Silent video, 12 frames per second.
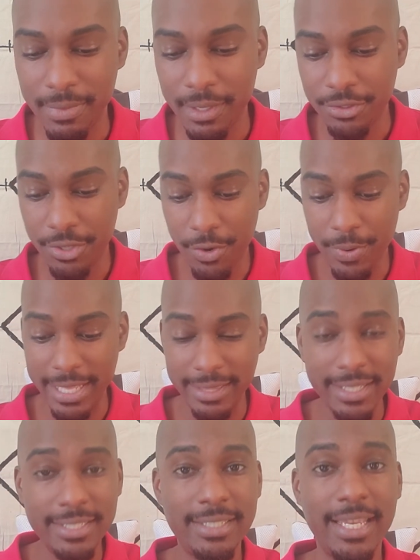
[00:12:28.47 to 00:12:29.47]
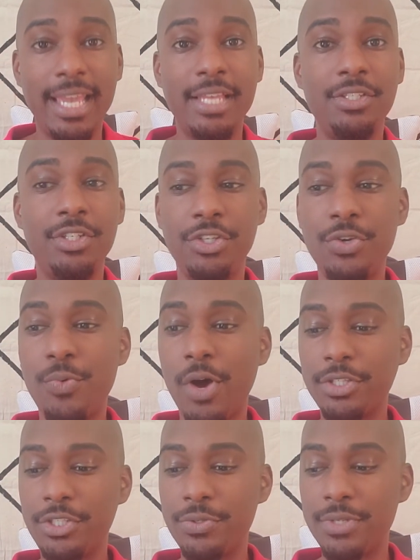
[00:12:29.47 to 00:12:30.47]
So in this case, you
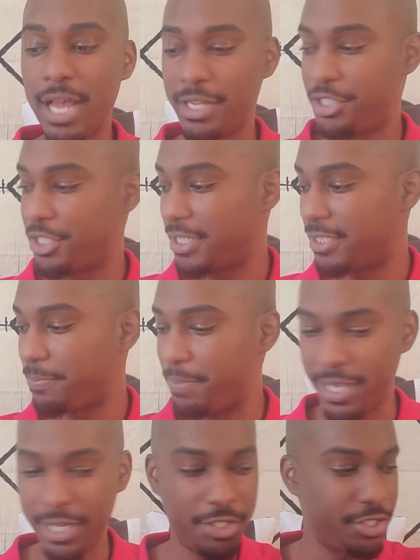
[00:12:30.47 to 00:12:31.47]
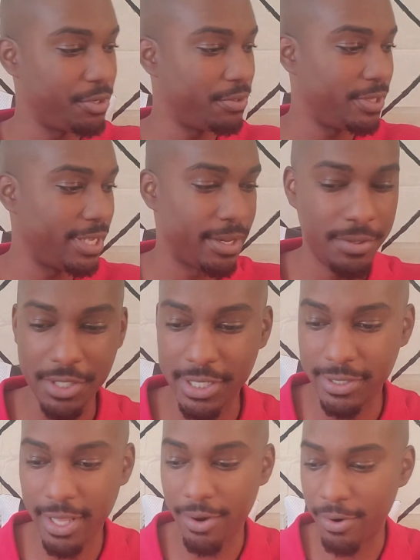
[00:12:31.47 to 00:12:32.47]
want to not just picture the
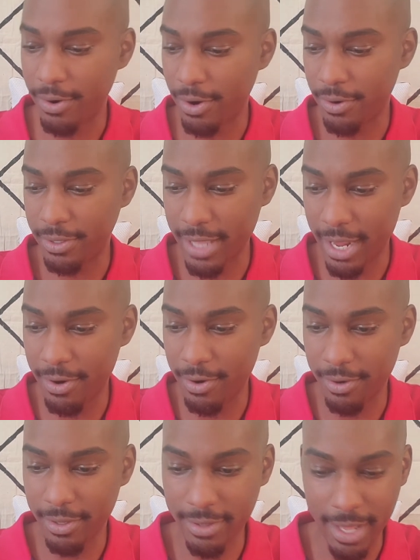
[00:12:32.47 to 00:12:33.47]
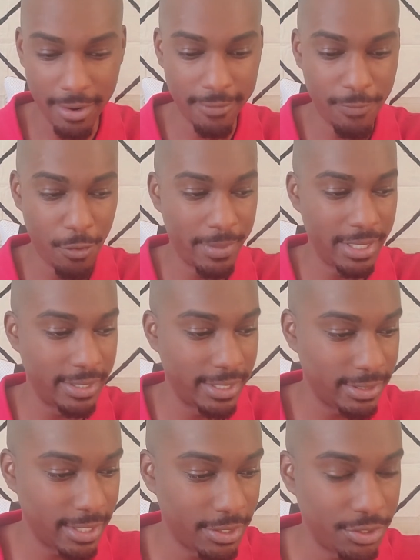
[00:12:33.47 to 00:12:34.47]
energies that are forming
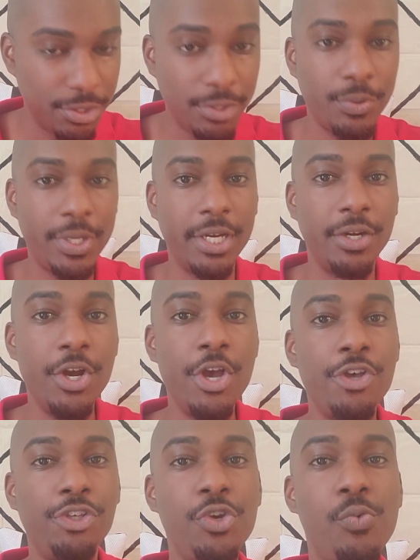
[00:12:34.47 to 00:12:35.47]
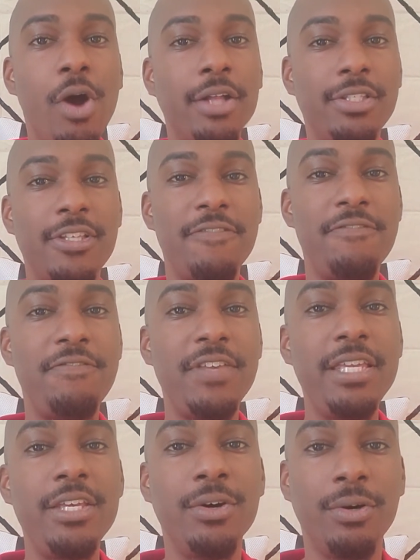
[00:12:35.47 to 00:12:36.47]
this circle here. You want to
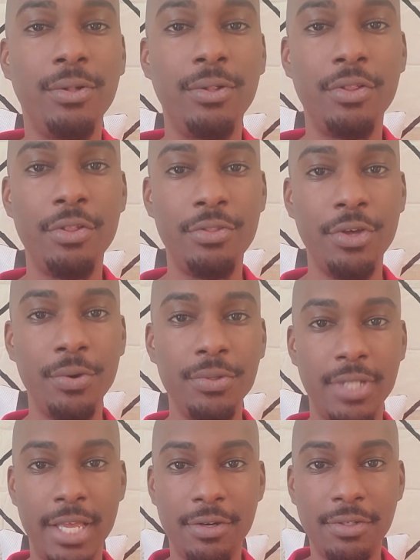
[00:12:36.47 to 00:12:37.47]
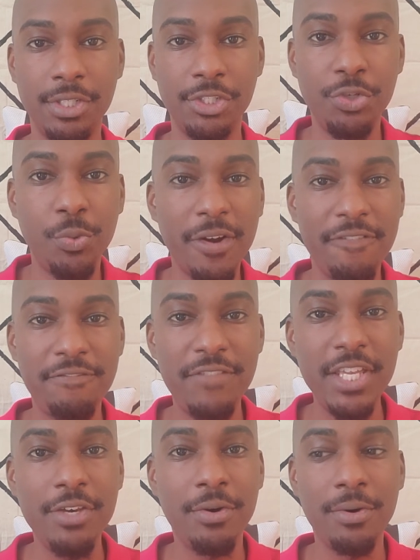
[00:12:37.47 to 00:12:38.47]
feel those energies. You want to
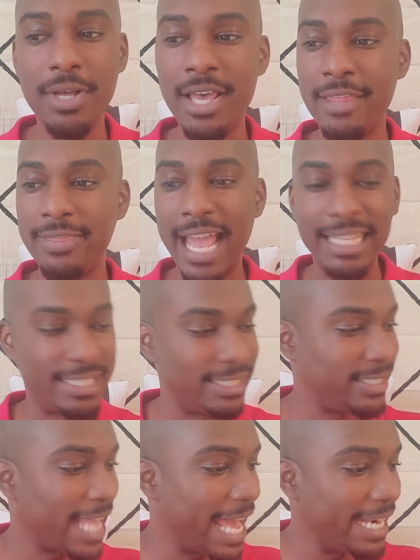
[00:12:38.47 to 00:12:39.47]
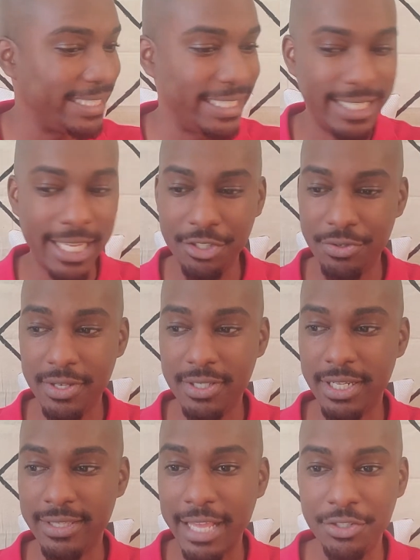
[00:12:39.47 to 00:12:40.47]
feel that static
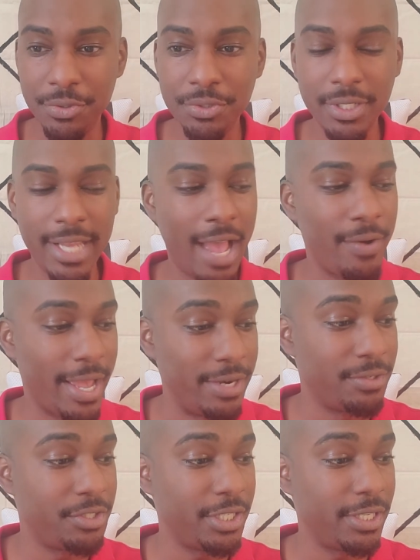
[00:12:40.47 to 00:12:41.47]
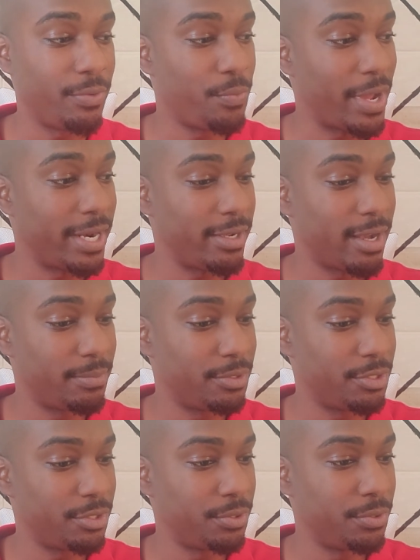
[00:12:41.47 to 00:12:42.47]
electricity. That's usually how energy, when it
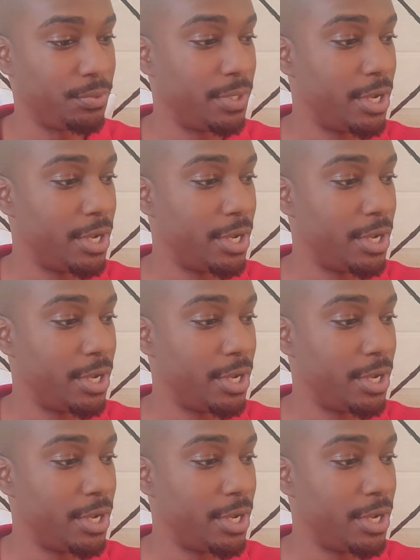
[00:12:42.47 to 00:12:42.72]
comes to